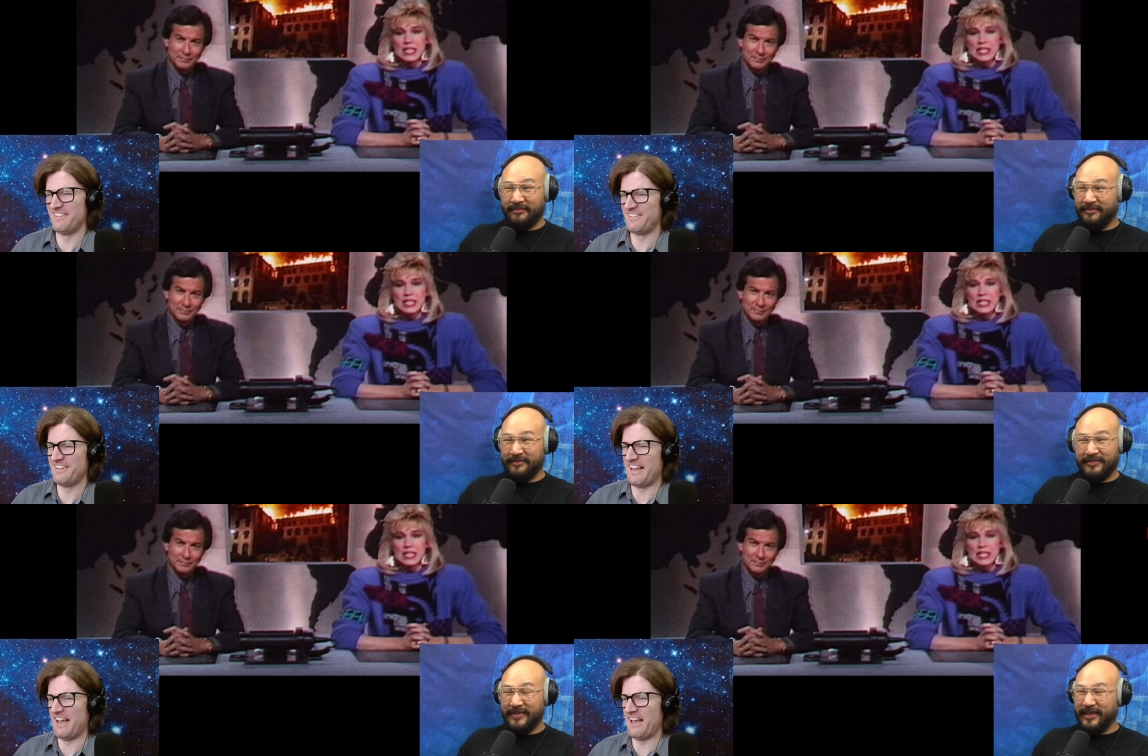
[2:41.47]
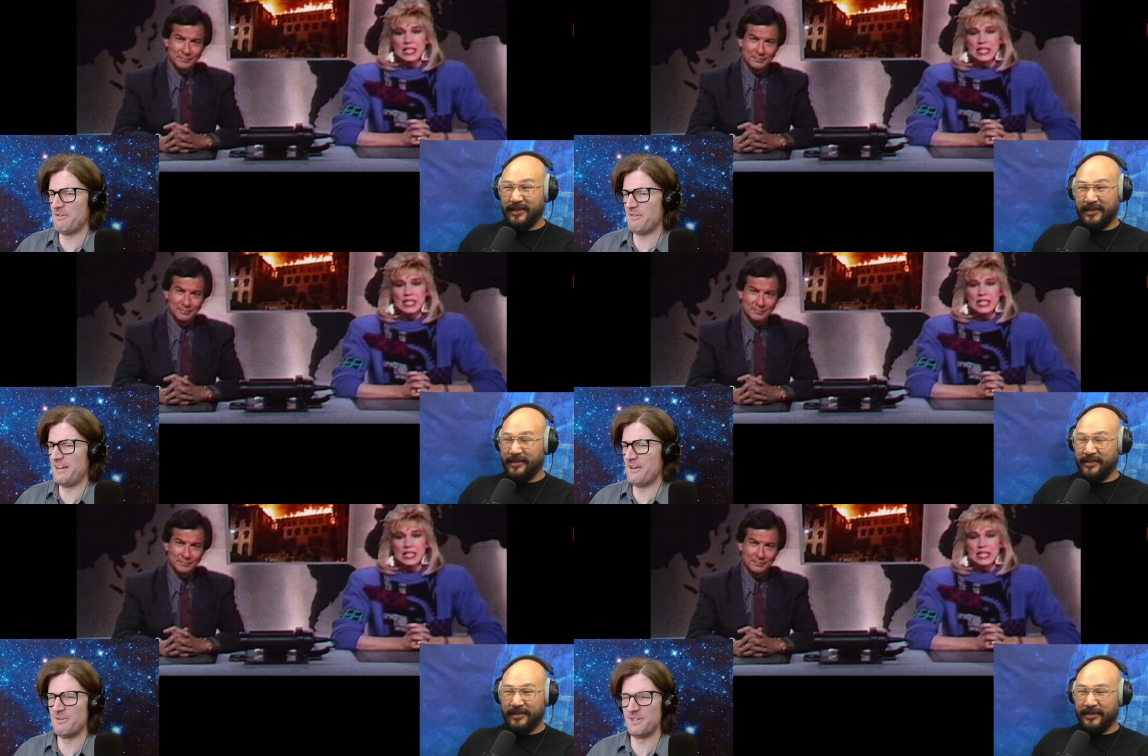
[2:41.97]
Speaker 1: how do I
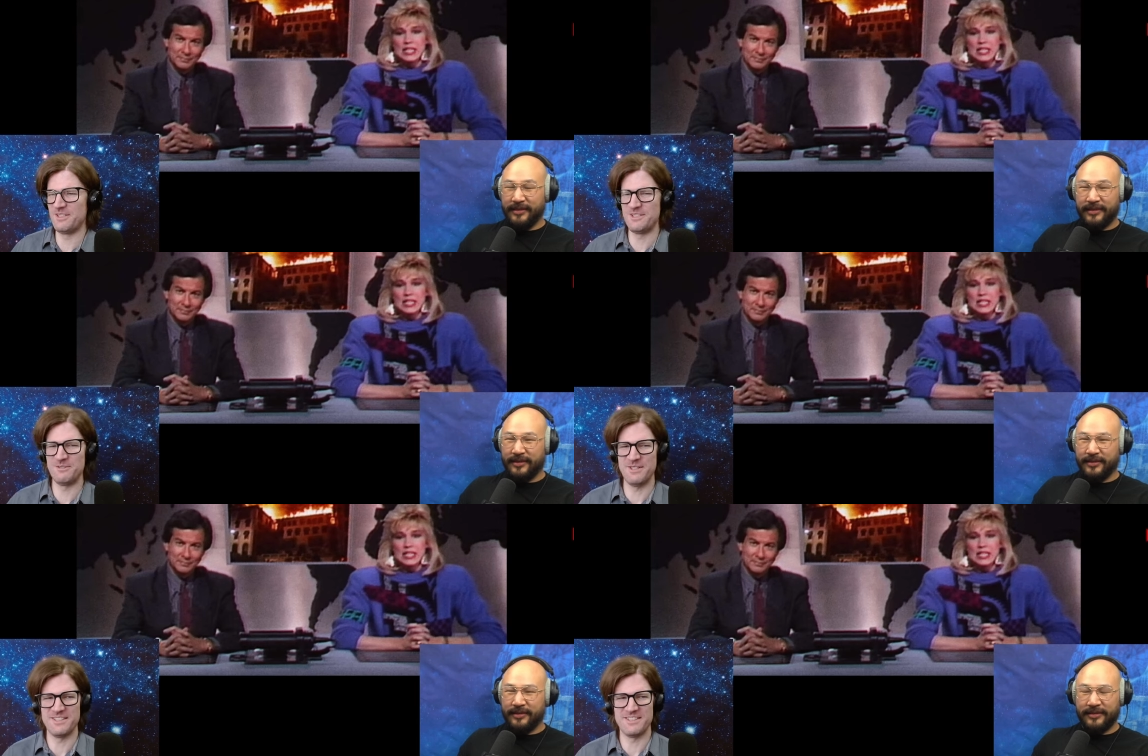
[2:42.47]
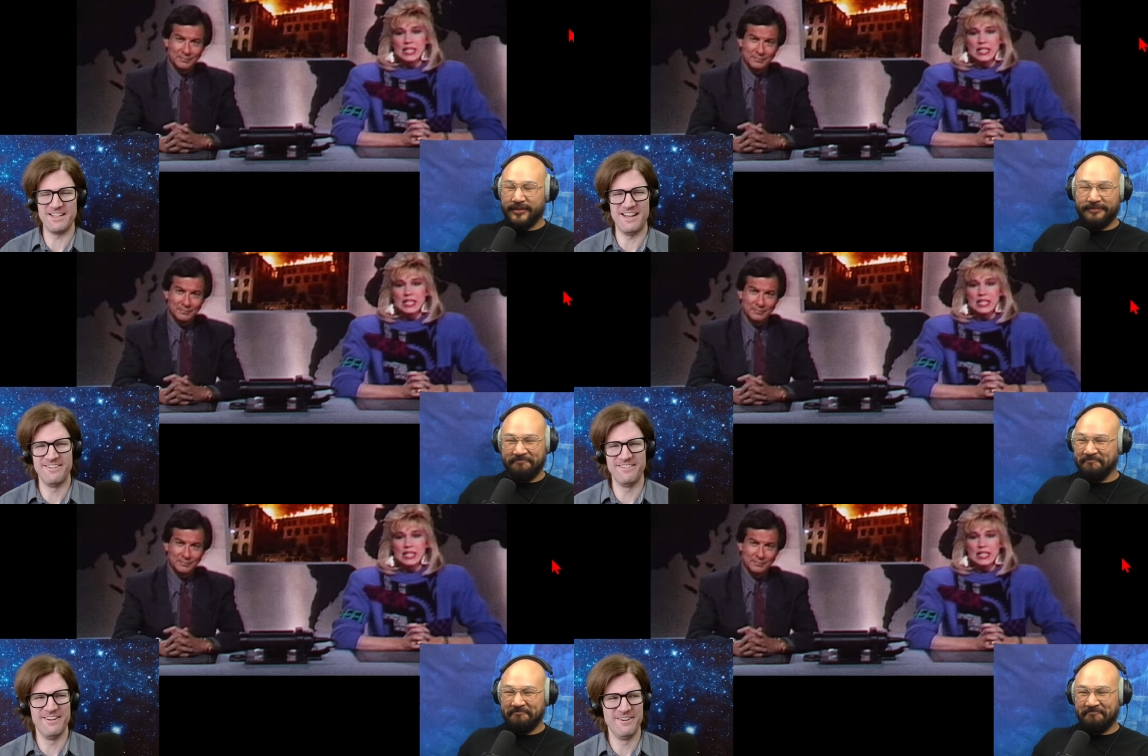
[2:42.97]
know which is which? I don't
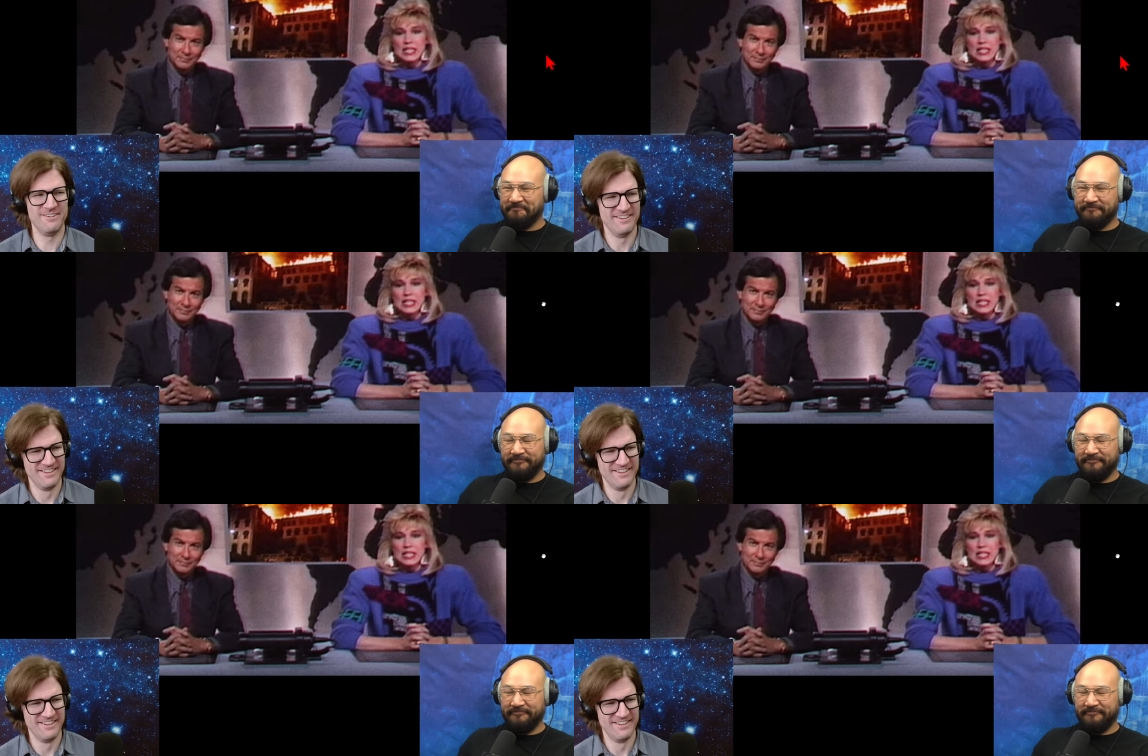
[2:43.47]
know.